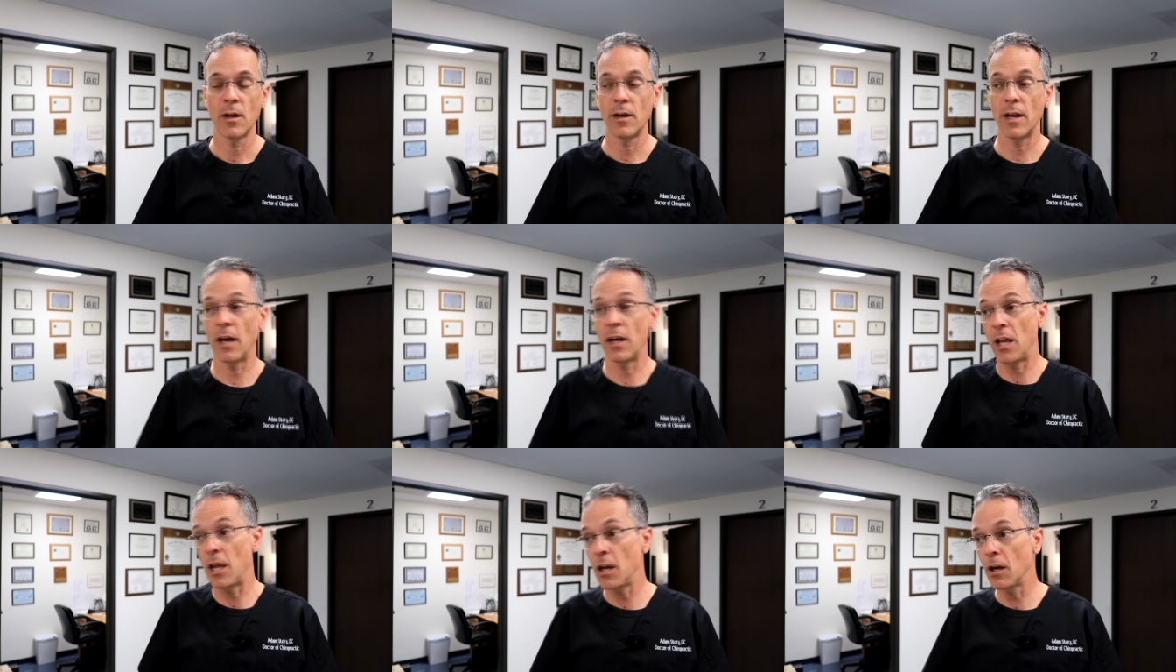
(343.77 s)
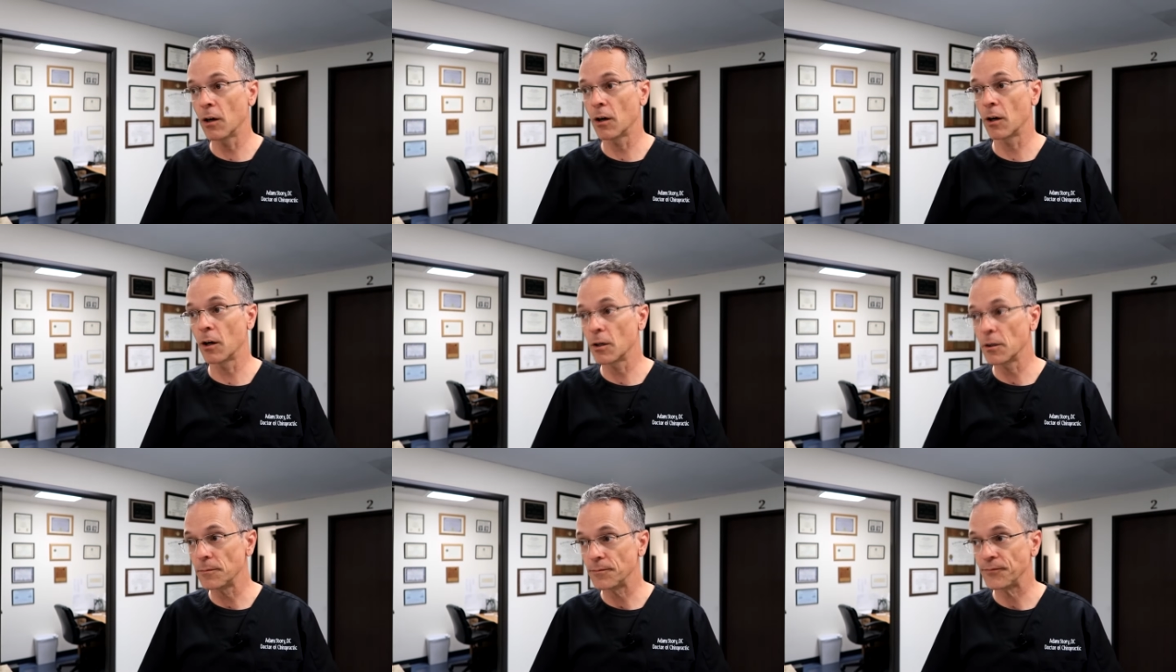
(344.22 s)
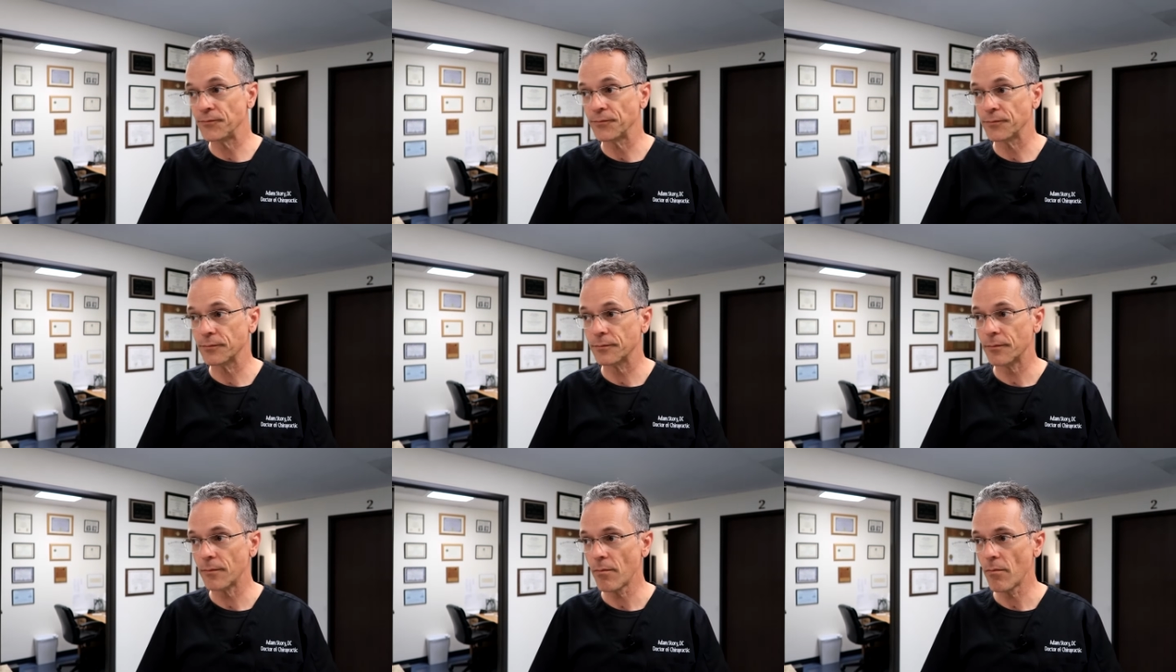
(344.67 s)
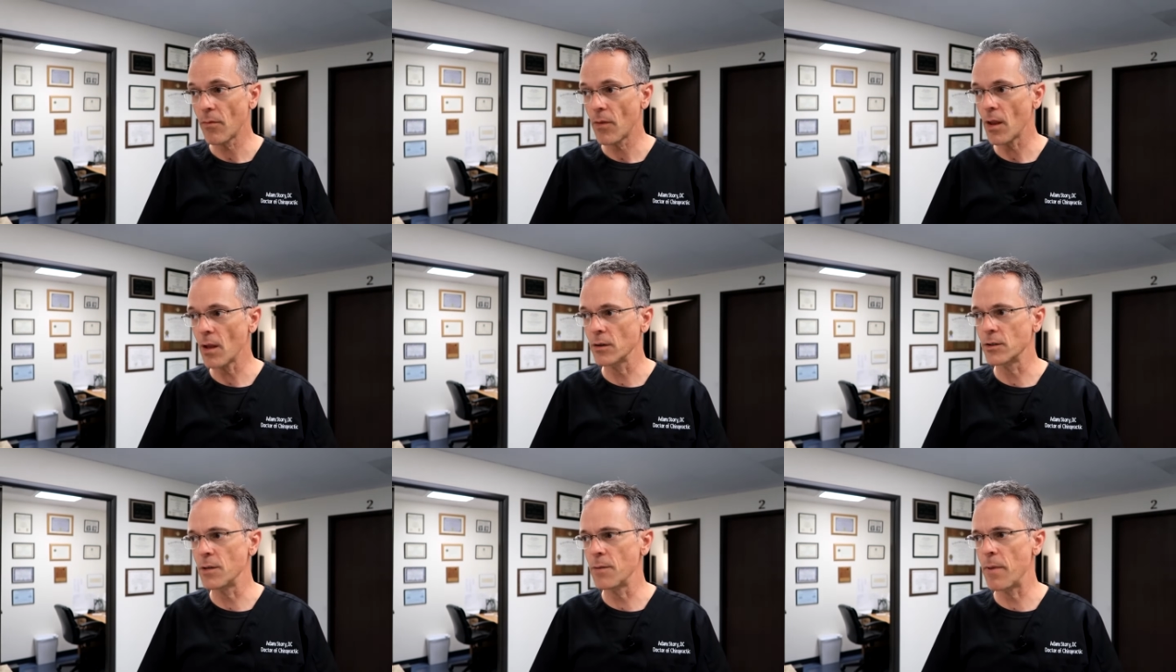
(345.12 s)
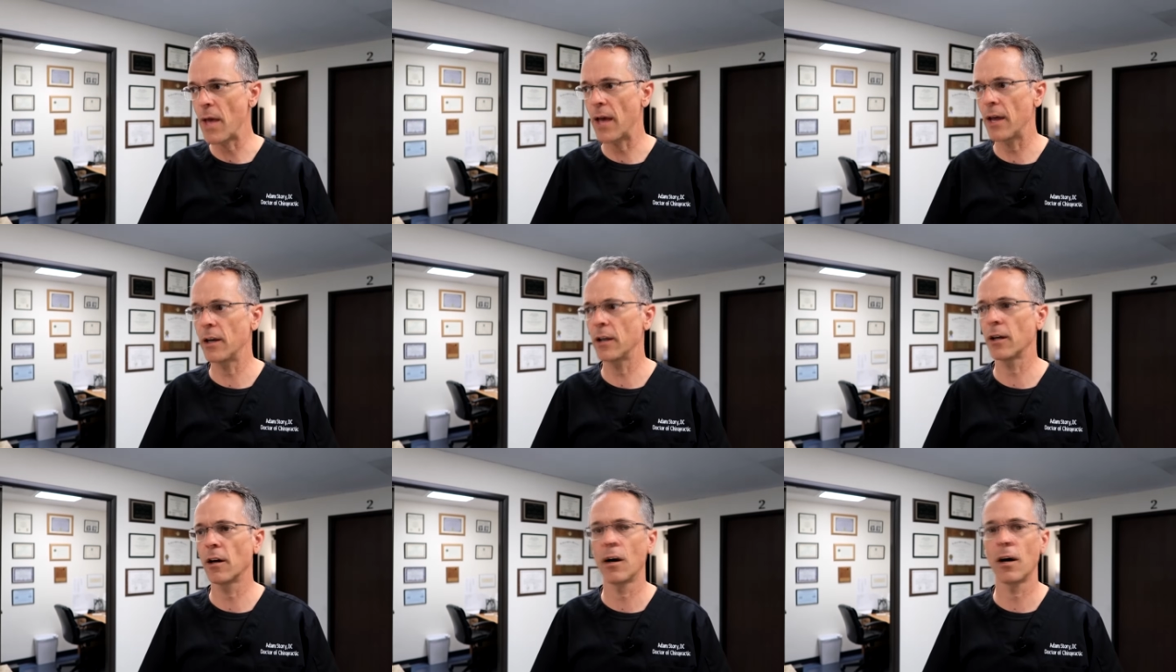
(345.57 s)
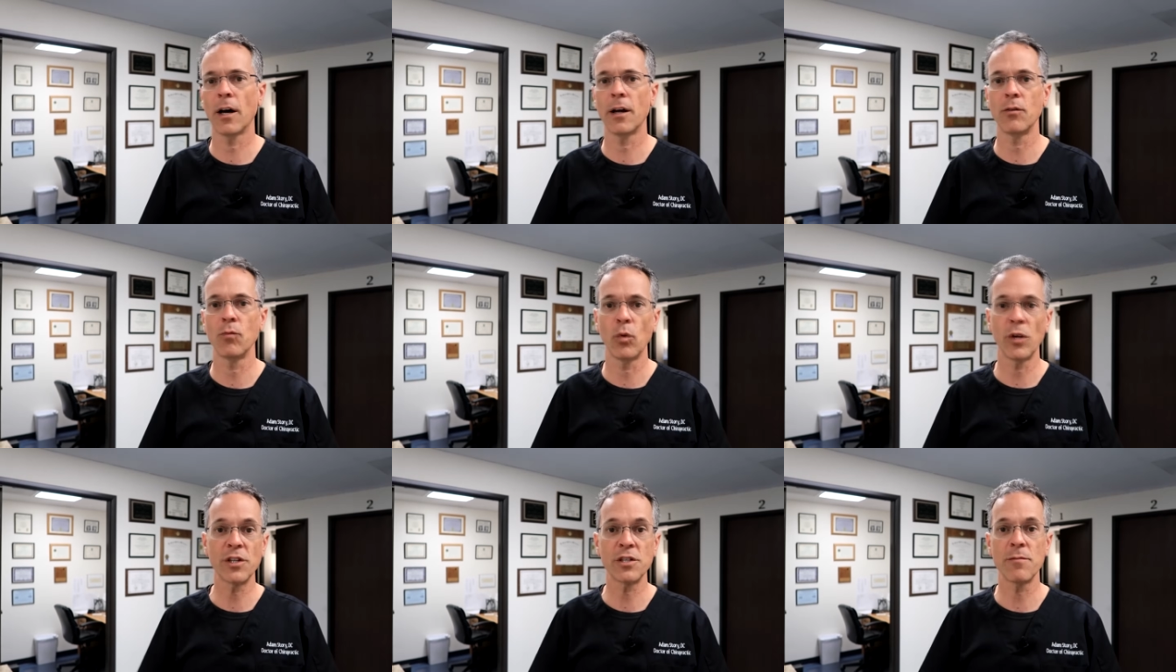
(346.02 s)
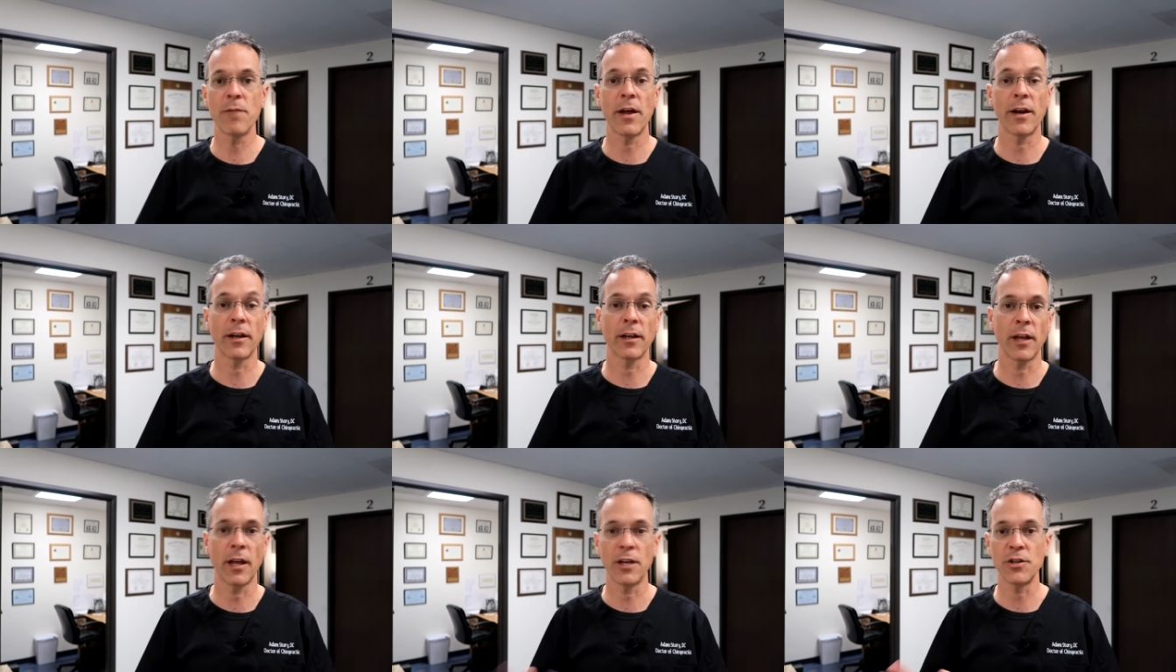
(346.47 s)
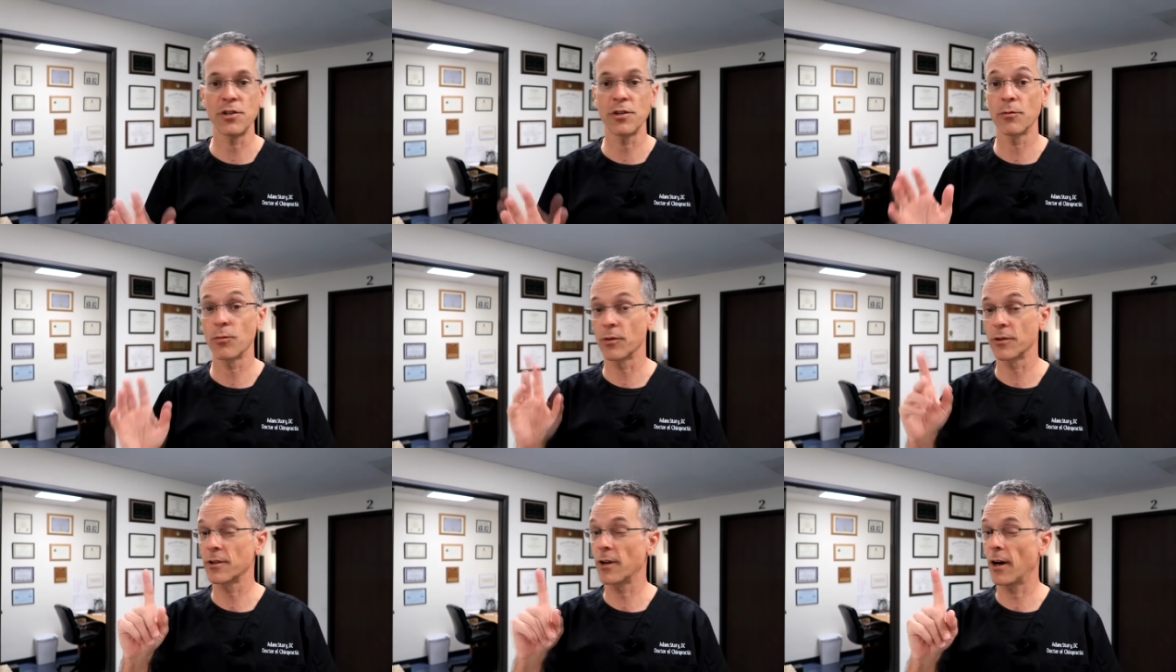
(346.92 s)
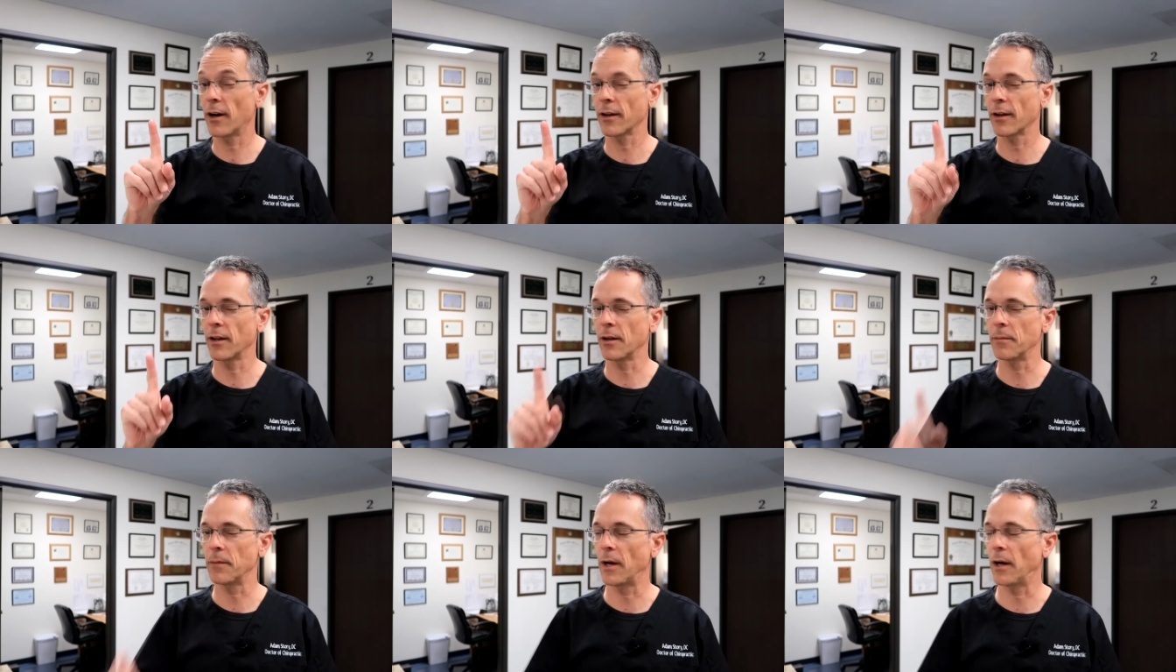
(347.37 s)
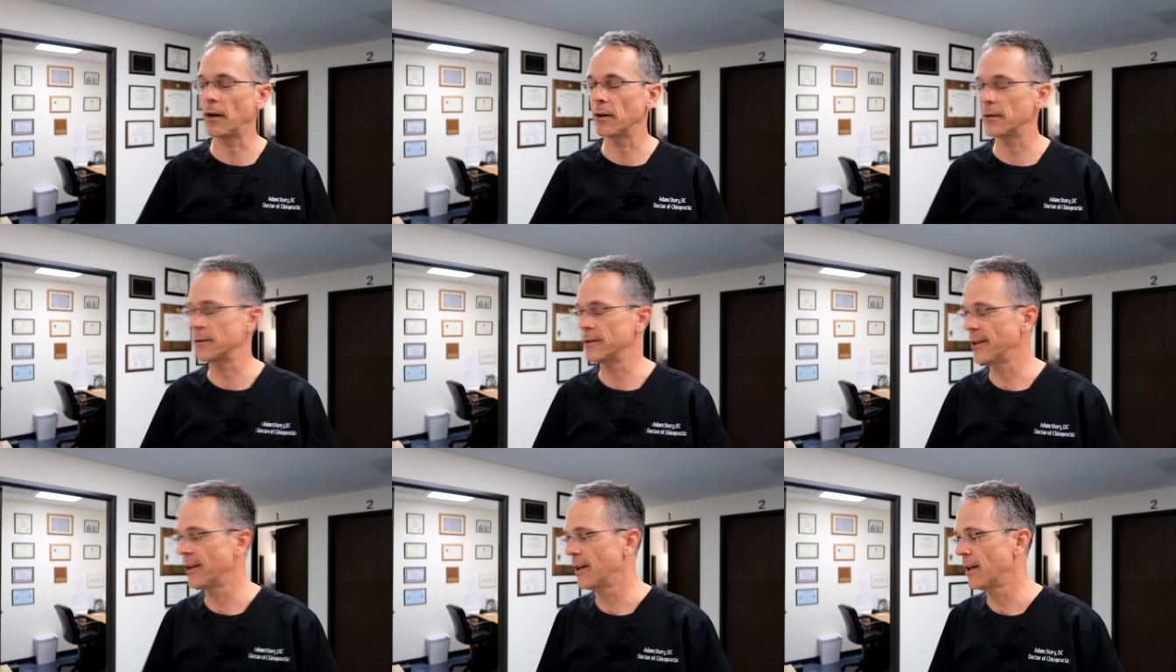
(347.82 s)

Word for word: Now here, depending on which medication we're talking about,